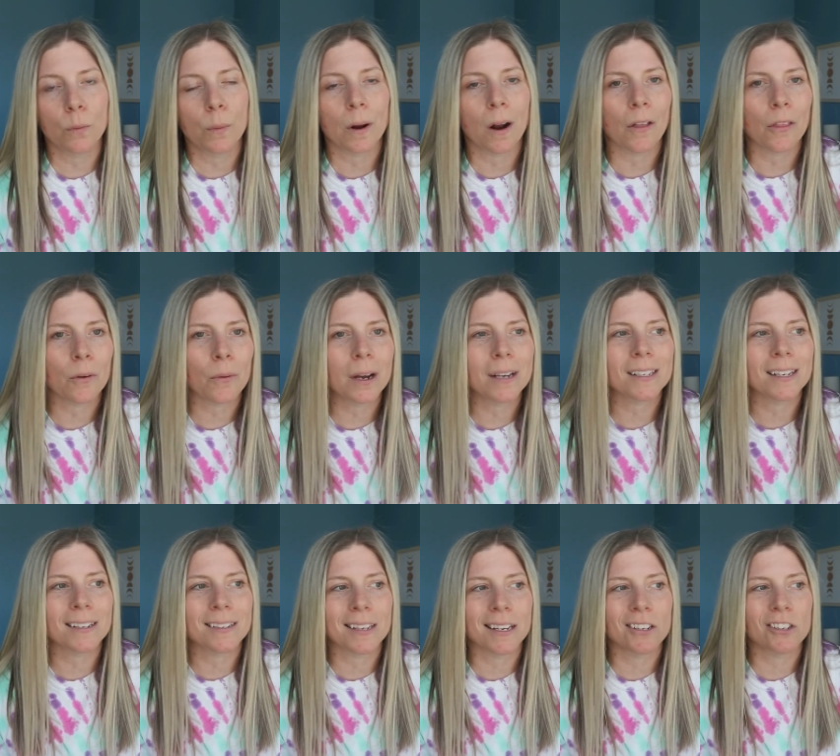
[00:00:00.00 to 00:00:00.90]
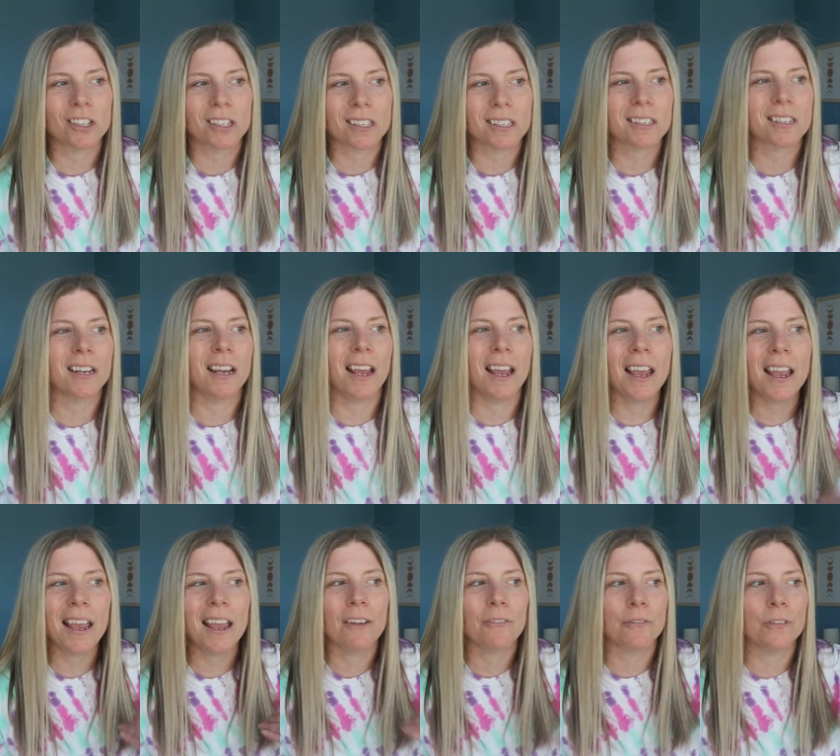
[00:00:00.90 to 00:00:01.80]
But otherwise I say just,
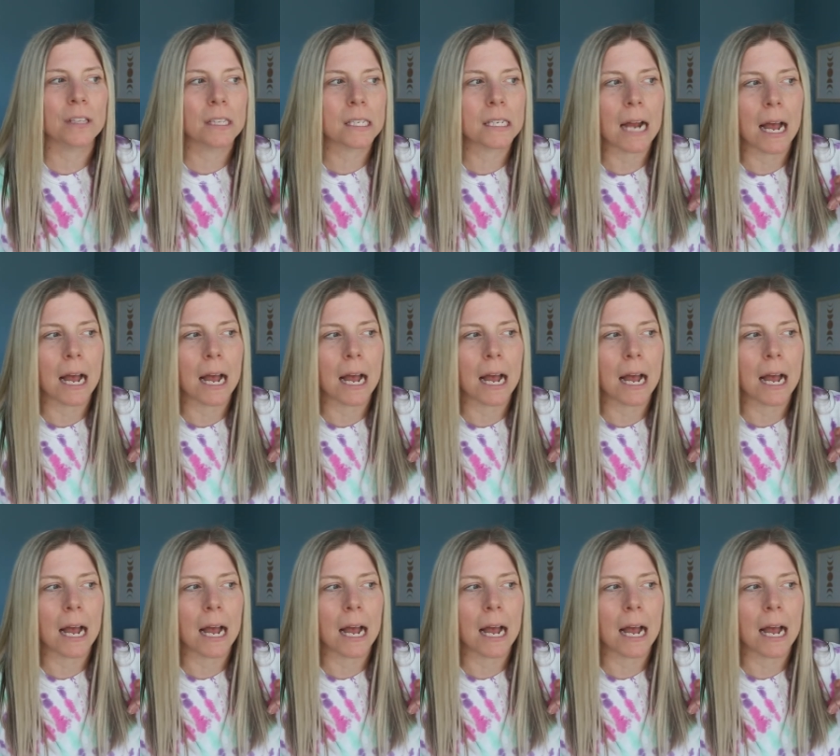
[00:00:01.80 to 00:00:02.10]
if it's